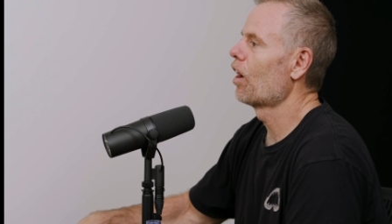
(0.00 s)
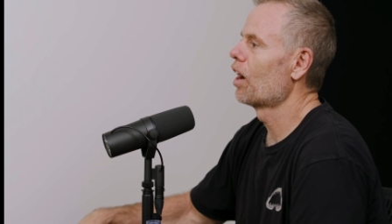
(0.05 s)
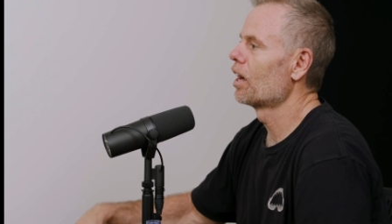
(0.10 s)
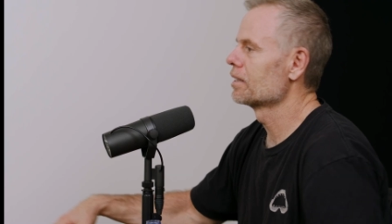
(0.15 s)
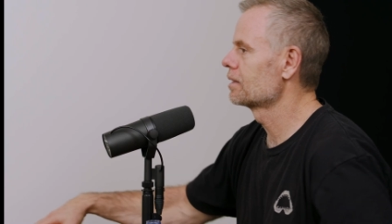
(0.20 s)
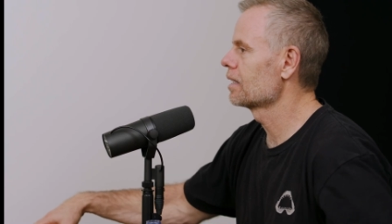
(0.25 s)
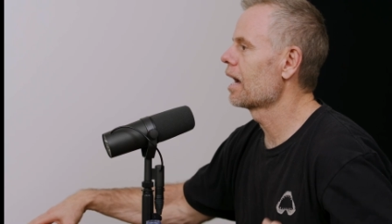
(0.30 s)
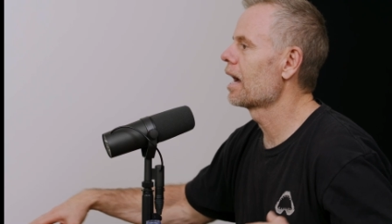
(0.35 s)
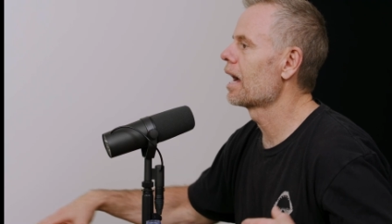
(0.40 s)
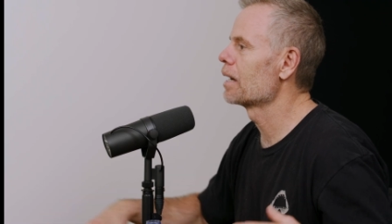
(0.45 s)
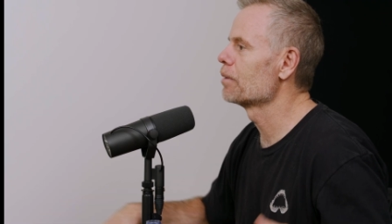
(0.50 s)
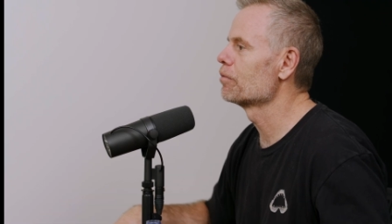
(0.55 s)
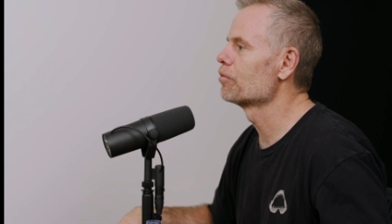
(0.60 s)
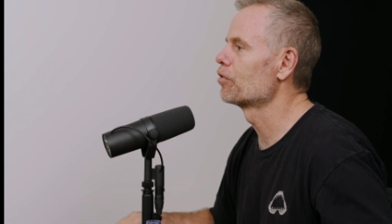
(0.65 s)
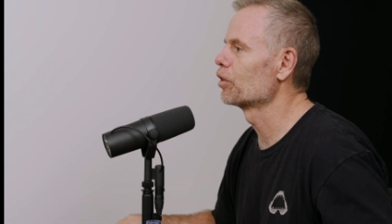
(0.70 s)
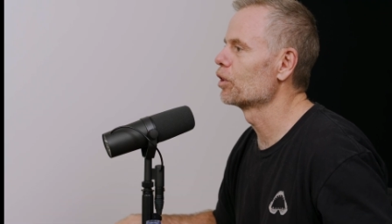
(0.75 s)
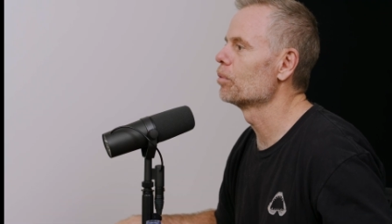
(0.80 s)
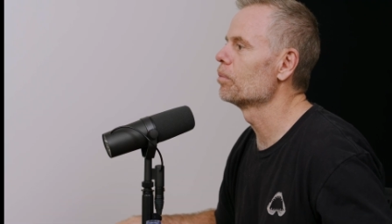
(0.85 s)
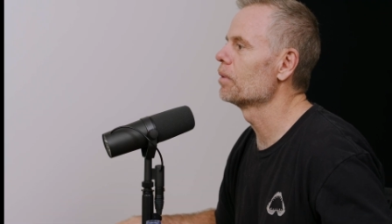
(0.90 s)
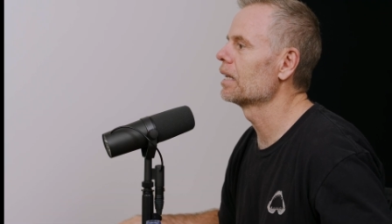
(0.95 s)
on time
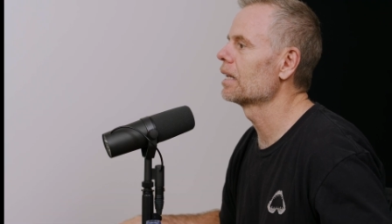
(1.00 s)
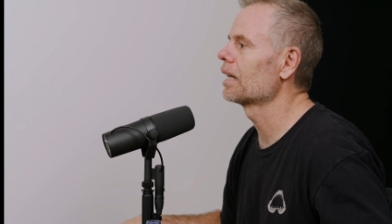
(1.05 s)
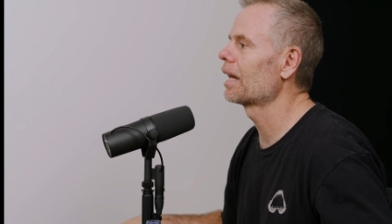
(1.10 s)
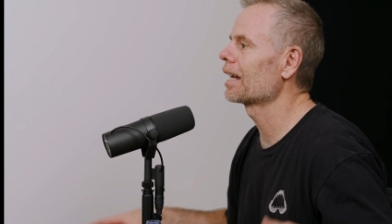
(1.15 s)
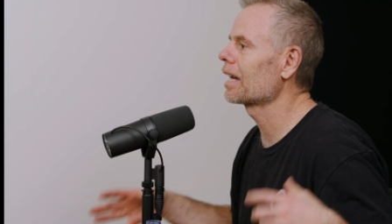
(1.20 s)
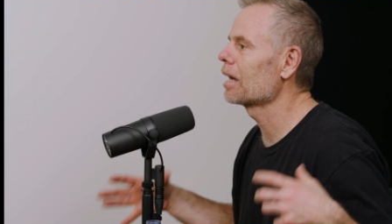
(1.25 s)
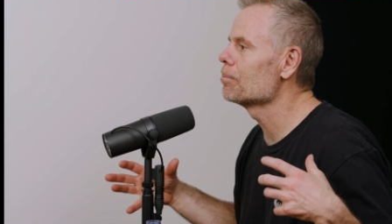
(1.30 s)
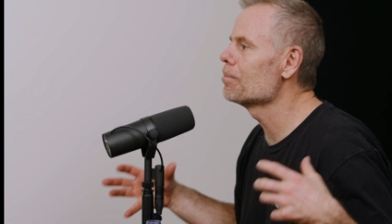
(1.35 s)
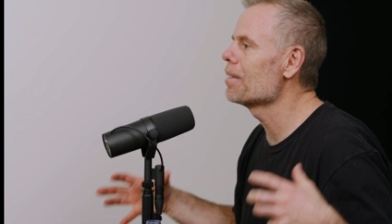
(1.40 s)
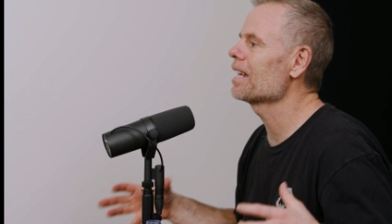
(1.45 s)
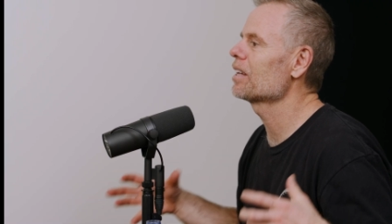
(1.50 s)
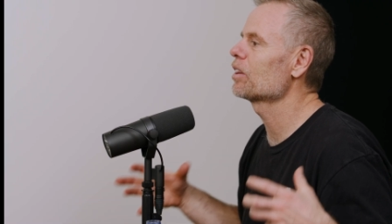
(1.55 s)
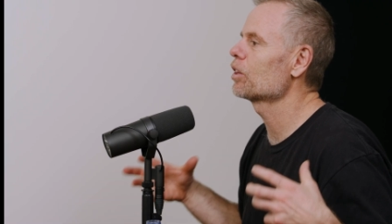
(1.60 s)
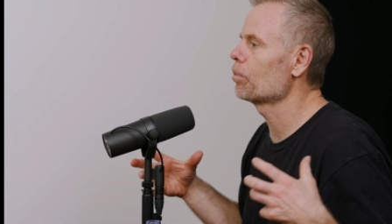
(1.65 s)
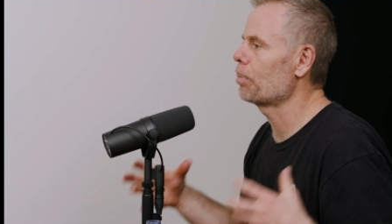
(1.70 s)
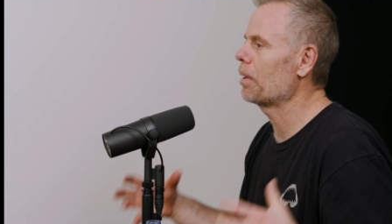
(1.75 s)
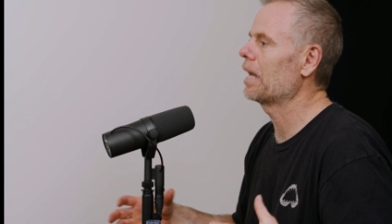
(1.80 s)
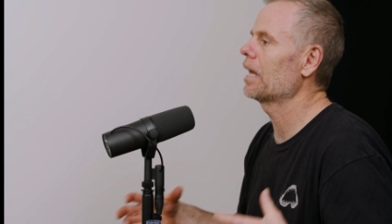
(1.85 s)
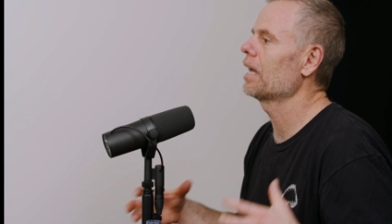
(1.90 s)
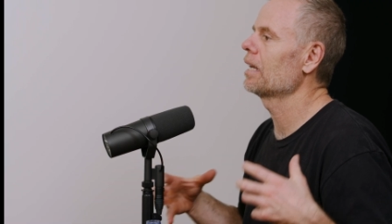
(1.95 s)
for the meet. Like, I make
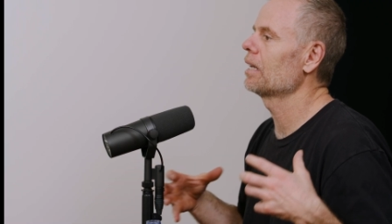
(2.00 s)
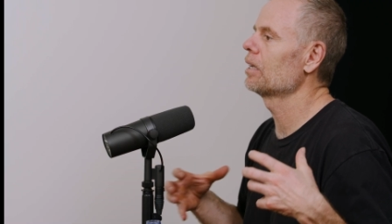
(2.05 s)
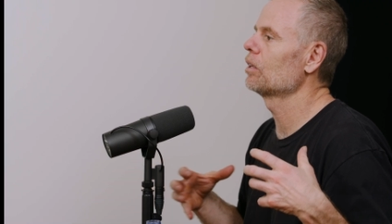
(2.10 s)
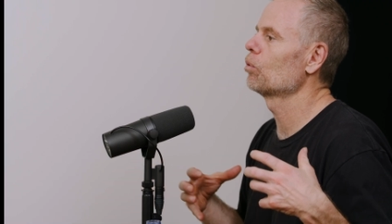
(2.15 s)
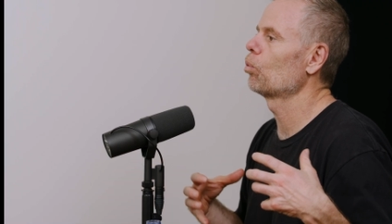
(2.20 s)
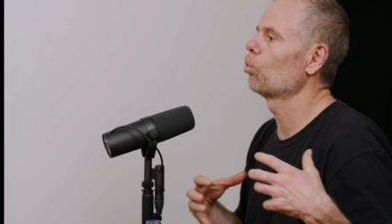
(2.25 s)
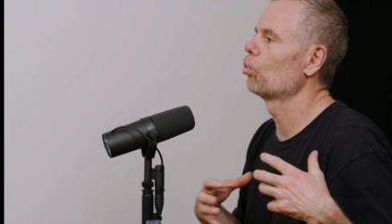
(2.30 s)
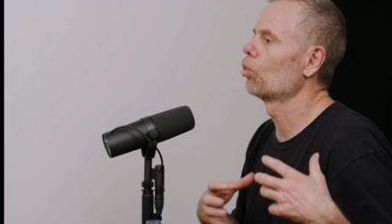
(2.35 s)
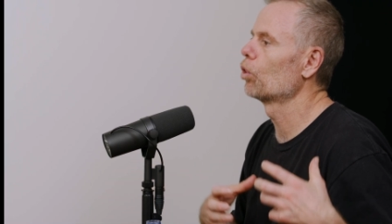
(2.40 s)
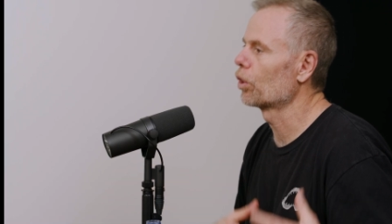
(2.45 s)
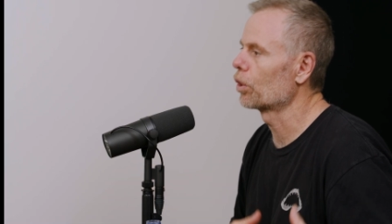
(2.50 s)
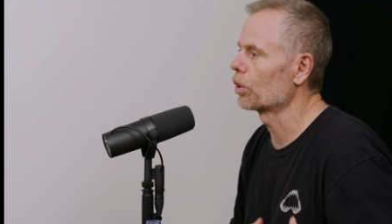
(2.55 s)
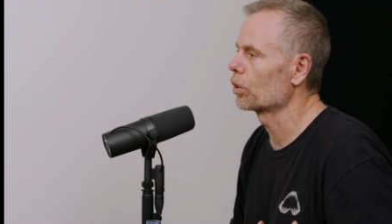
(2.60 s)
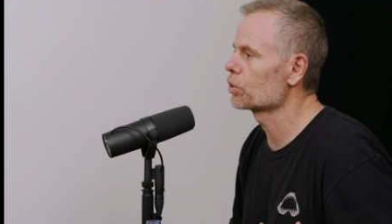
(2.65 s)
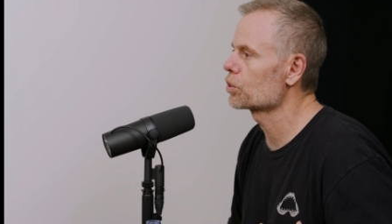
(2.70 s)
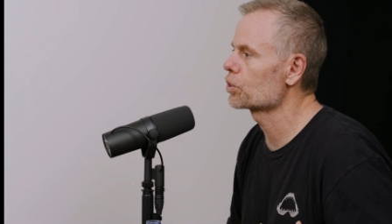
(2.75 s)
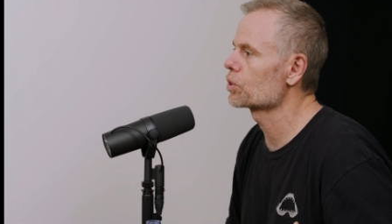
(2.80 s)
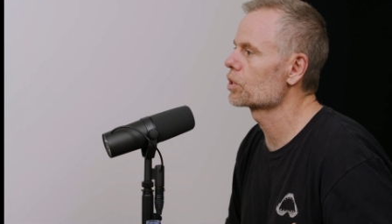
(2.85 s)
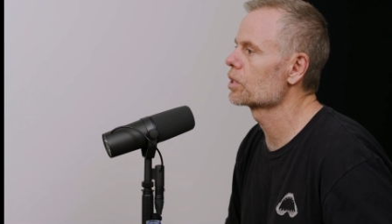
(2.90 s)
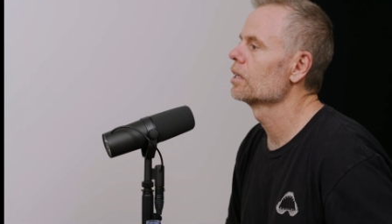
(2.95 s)
the pain
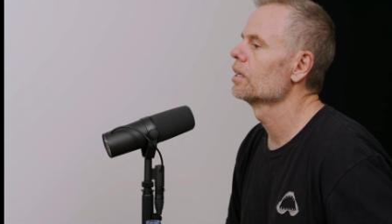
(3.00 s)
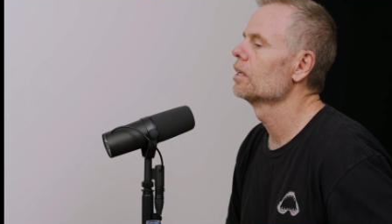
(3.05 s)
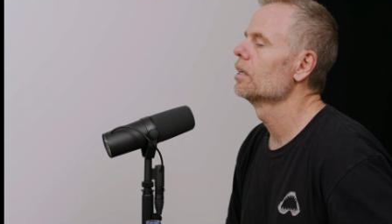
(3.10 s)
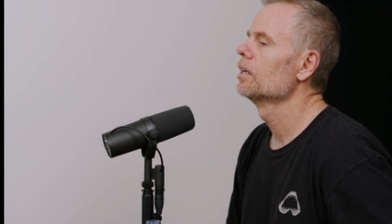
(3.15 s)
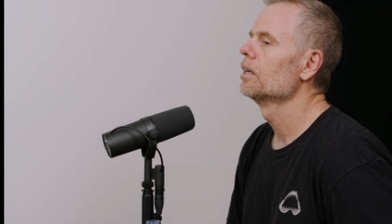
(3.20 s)
worse